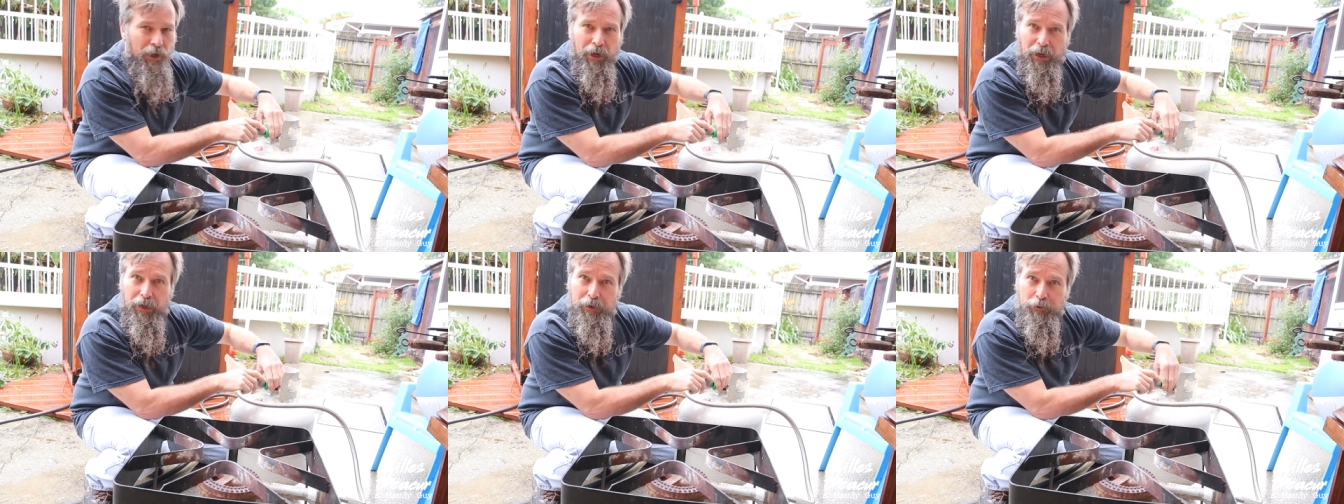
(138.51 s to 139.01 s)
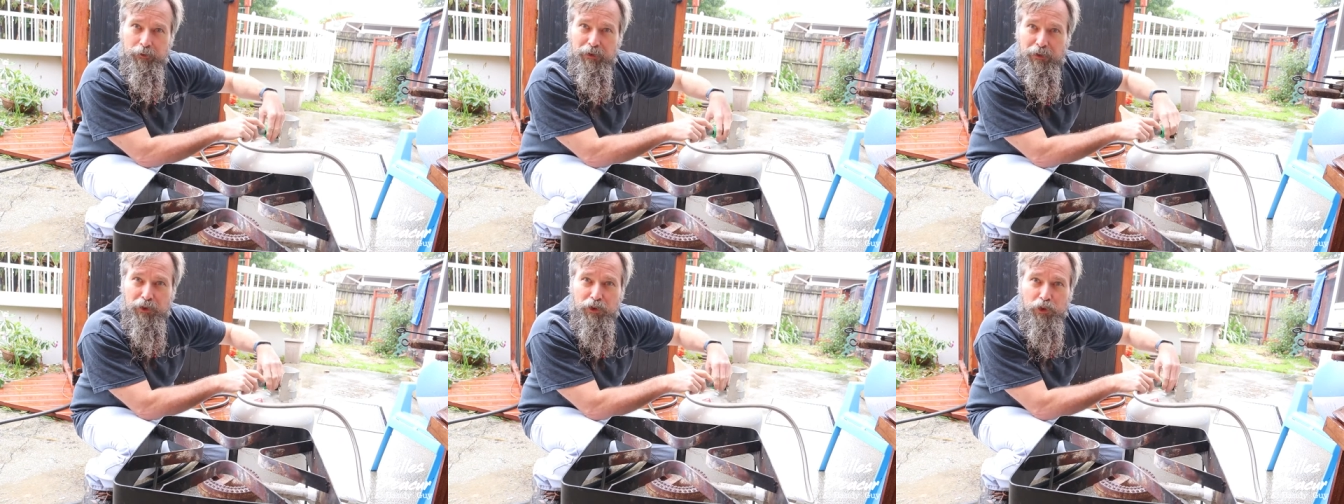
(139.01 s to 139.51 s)
and I used it
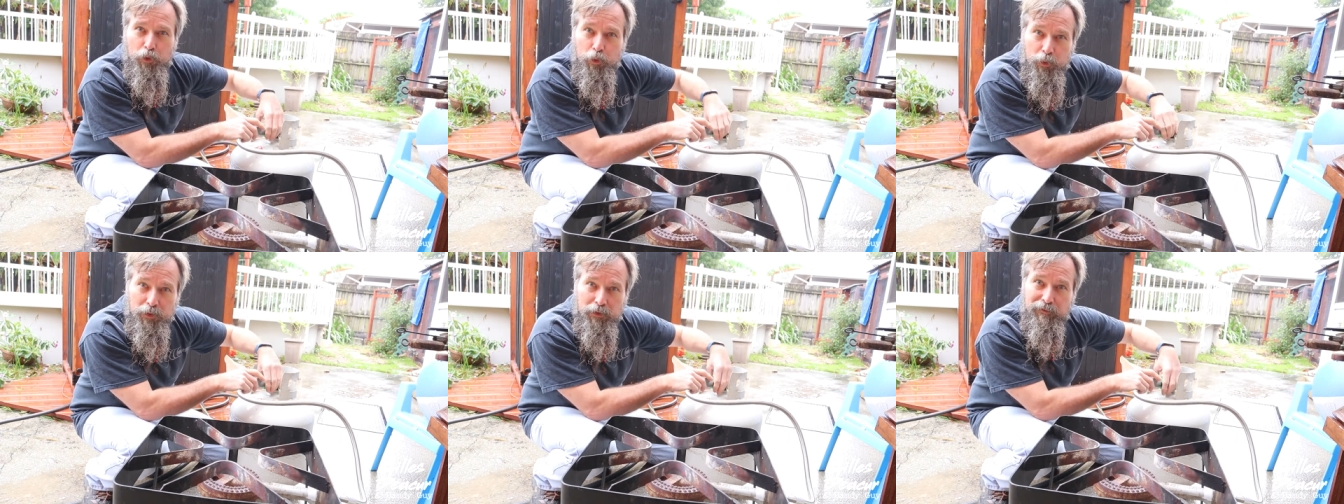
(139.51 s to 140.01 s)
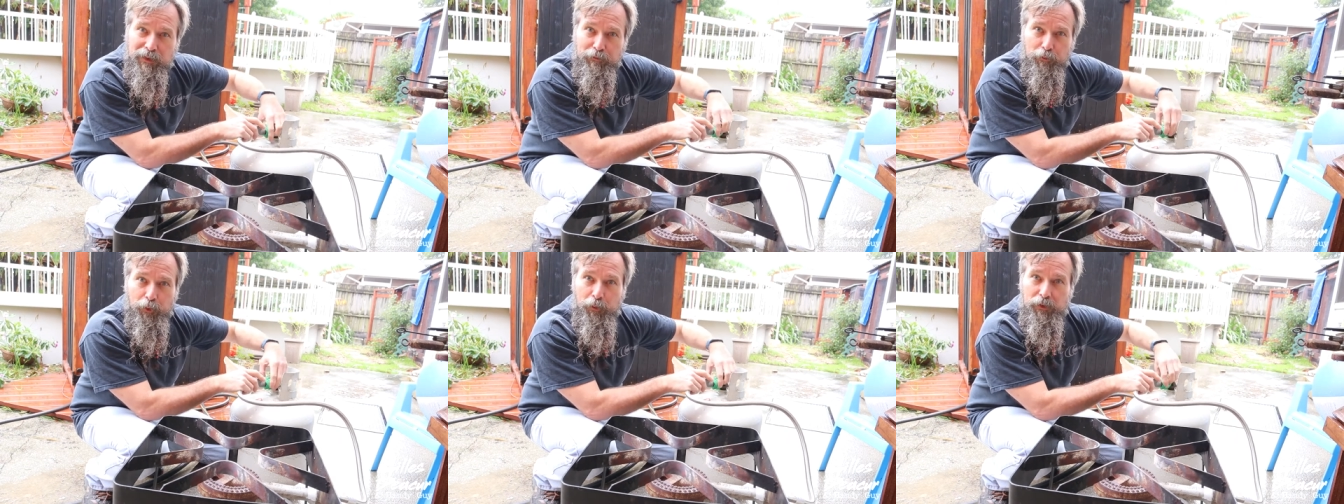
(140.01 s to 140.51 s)
exclusively
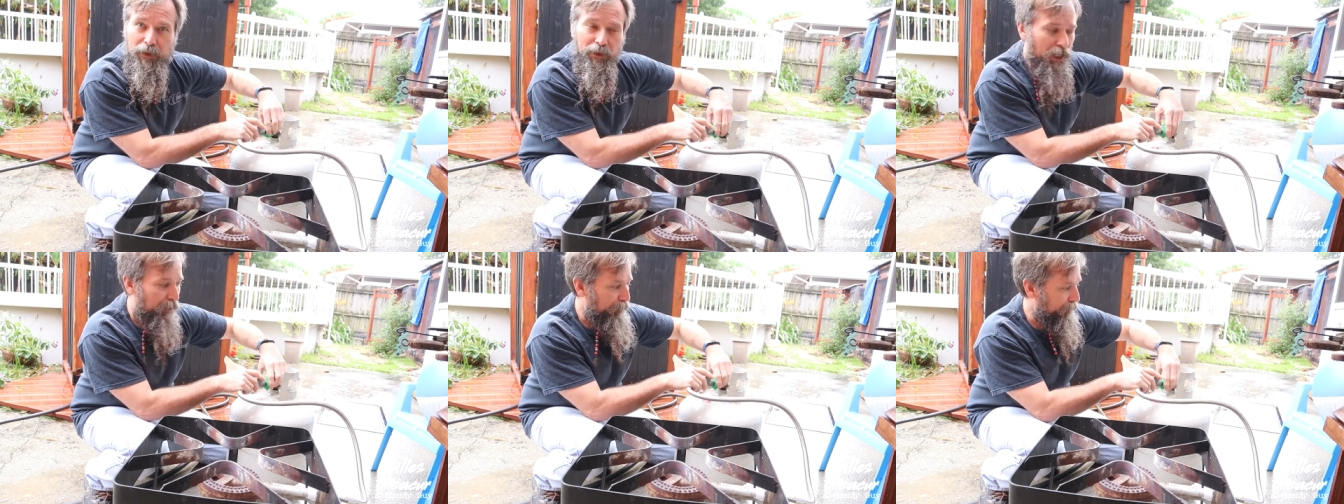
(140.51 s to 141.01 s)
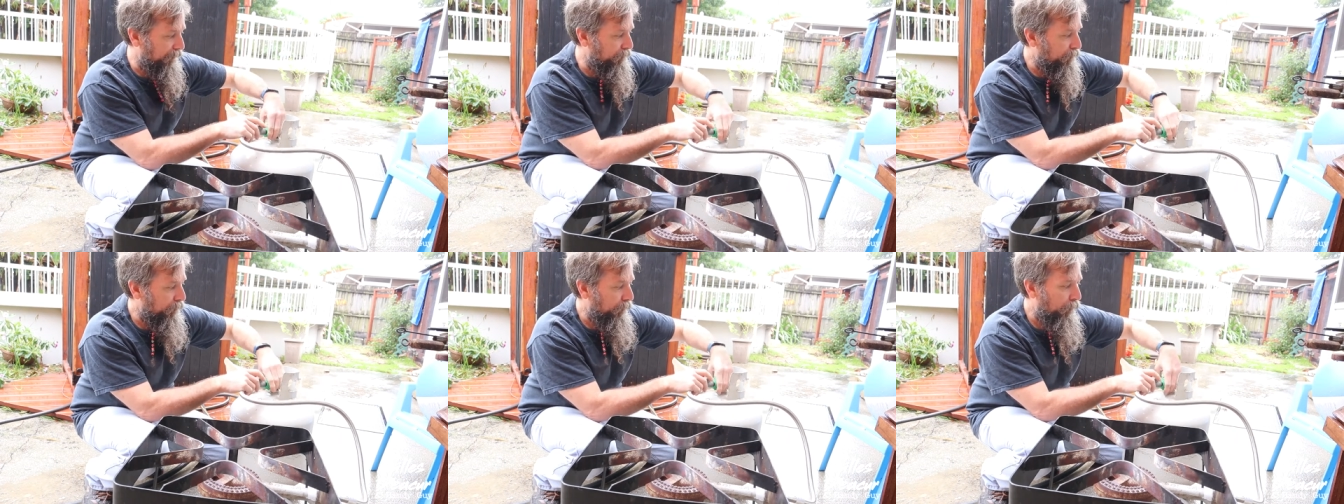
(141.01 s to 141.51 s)
for roasting coffee beans.